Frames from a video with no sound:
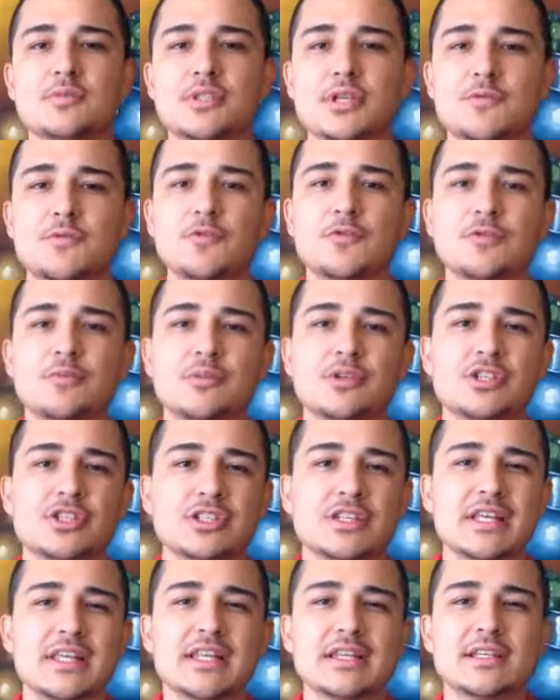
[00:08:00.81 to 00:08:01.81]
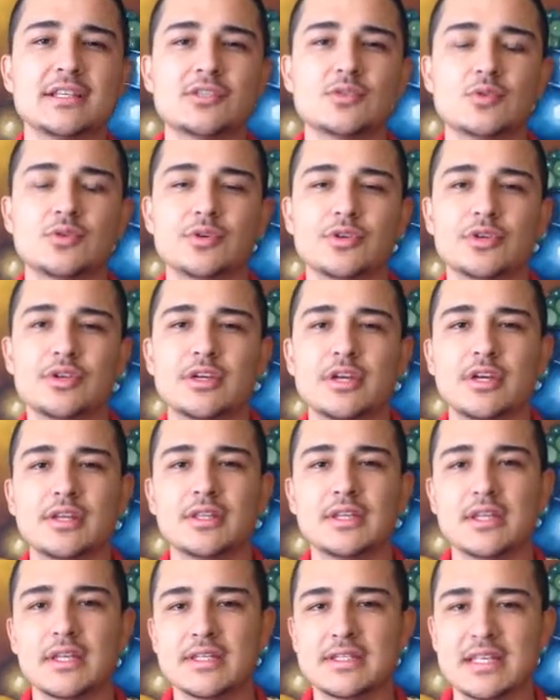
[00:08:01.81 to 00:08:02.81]
suffer from a genetic disorder
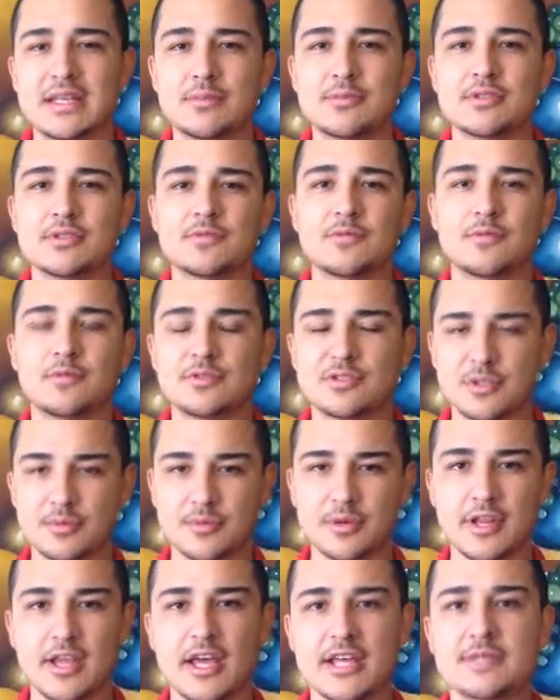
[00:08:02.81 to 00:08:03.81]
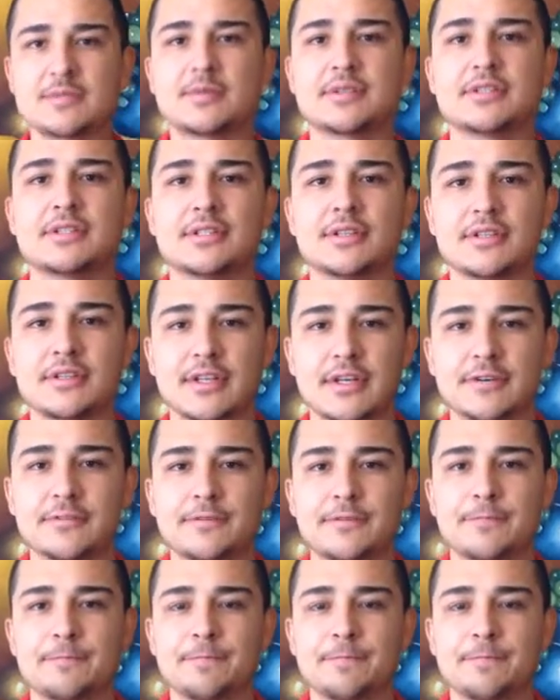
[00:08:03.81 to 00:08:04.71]
that disables them from certain aspects in their life.